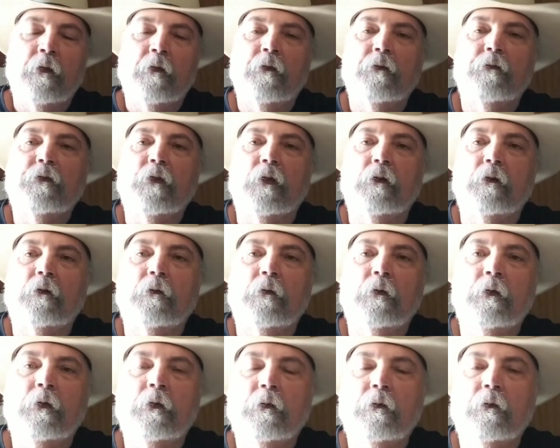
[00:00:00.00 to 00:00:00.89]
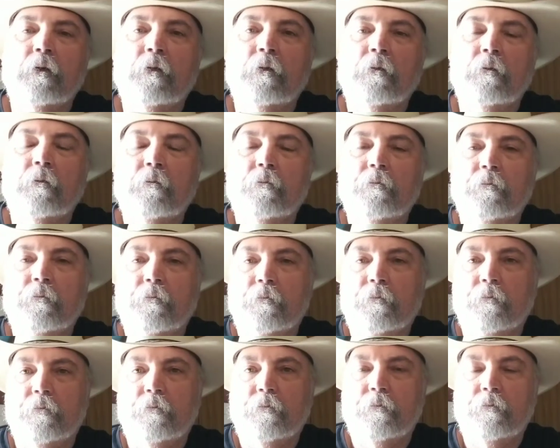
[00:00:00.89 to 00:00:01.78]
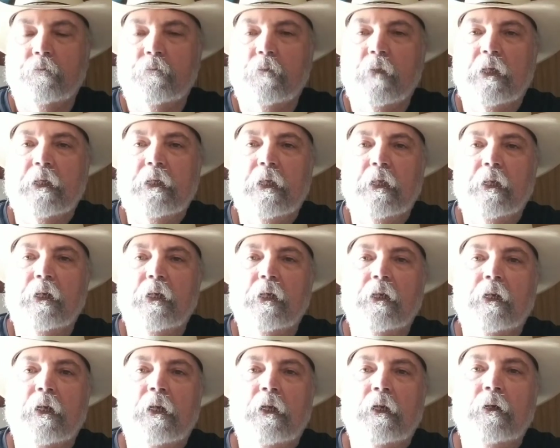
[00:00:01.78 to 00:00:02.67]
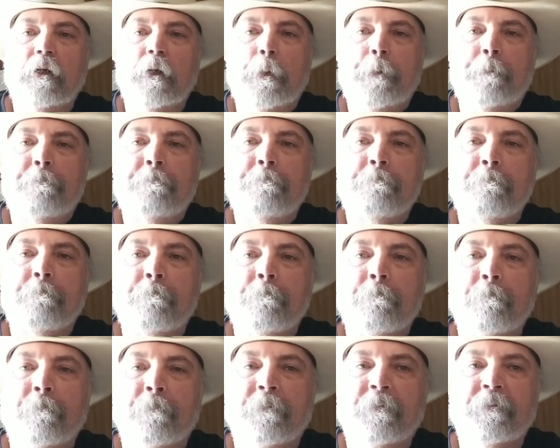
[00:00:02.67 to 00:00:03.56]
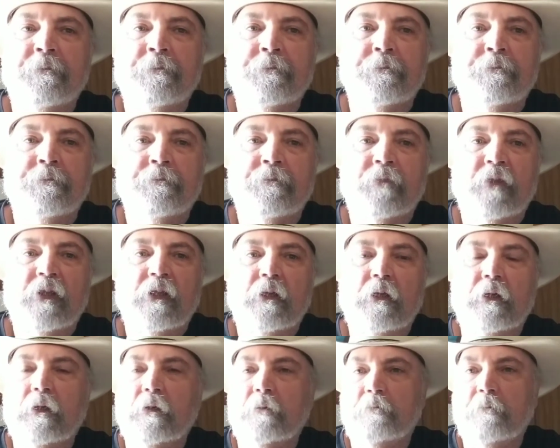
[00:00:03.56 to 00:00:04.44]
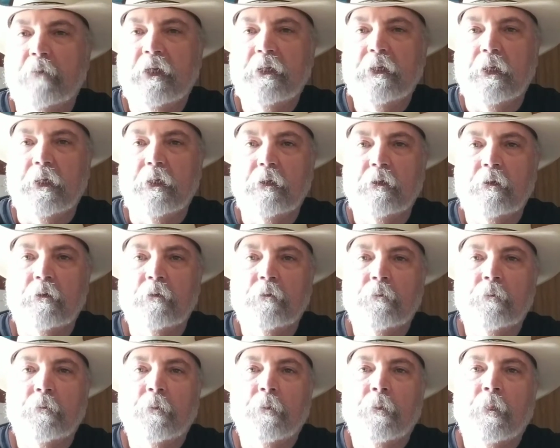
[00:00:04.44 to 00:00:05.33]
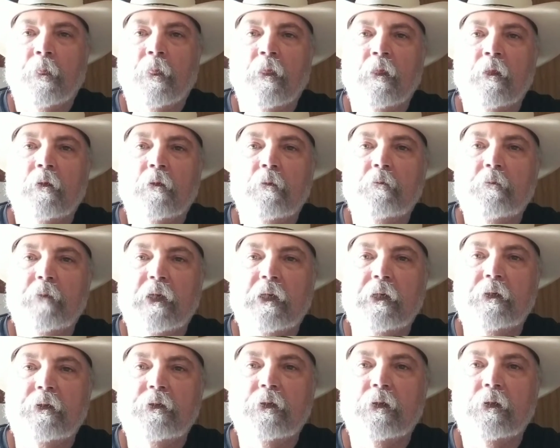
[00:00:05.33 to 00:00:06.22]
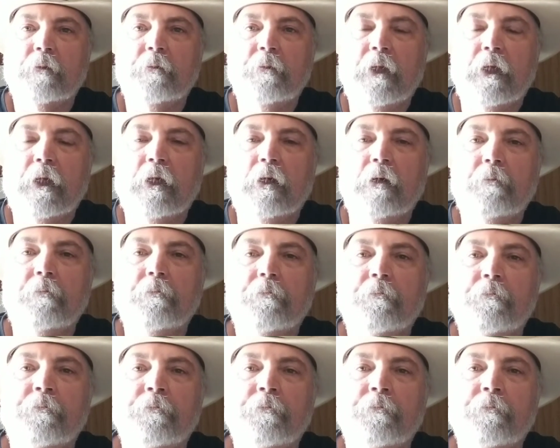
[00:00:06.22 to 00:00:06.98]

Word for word: So I get in there uh, Monday. Penny took me out.